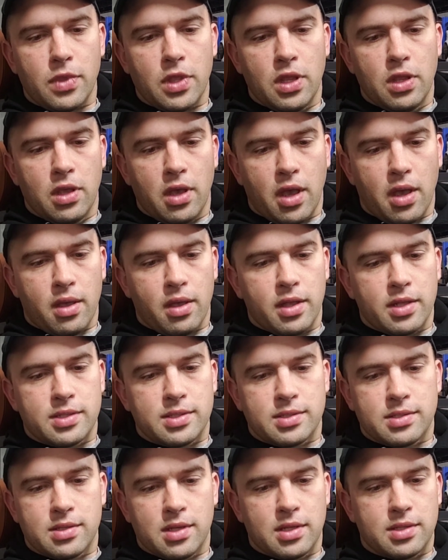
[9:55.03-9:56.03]
Yeah,
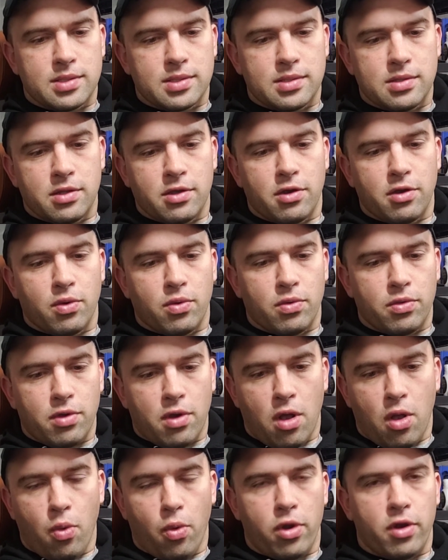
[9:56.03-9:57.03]
they're
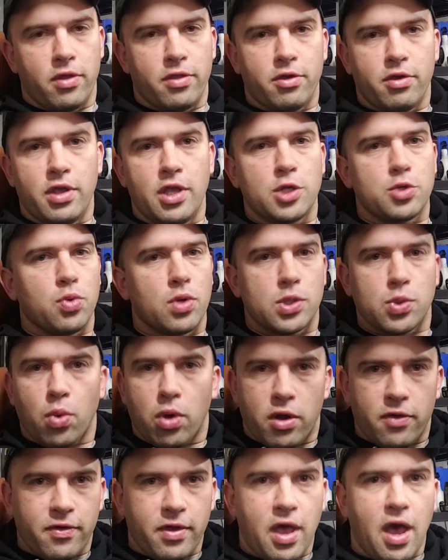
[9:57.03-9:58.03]
each one's
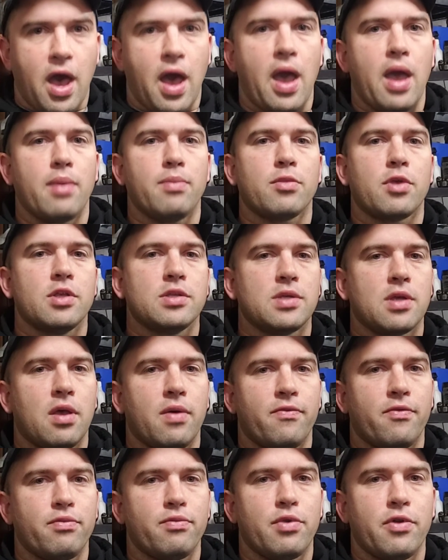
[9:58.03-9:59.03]
one of a kind because they
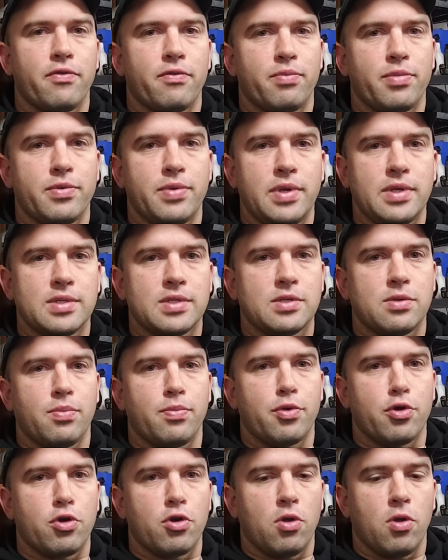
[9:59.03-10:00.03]
come from different pieces of
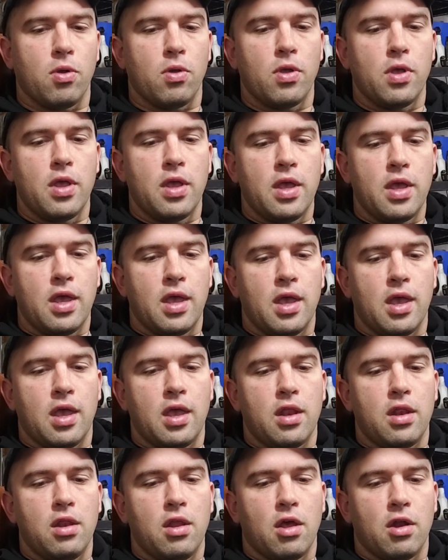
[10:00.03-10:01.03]
burl,
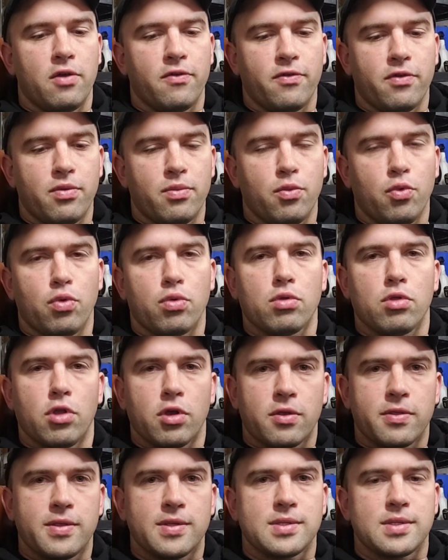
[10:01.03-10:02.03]
and none of them will
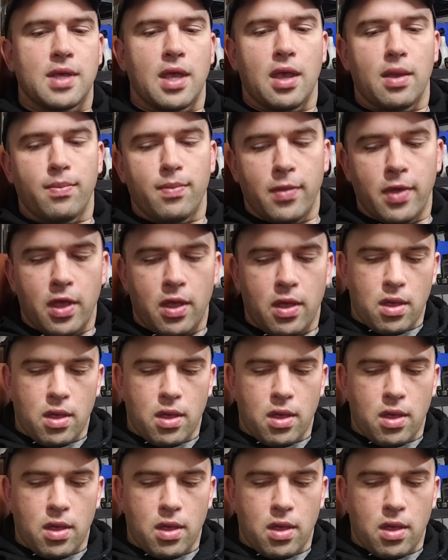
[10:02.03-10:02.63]
look the same.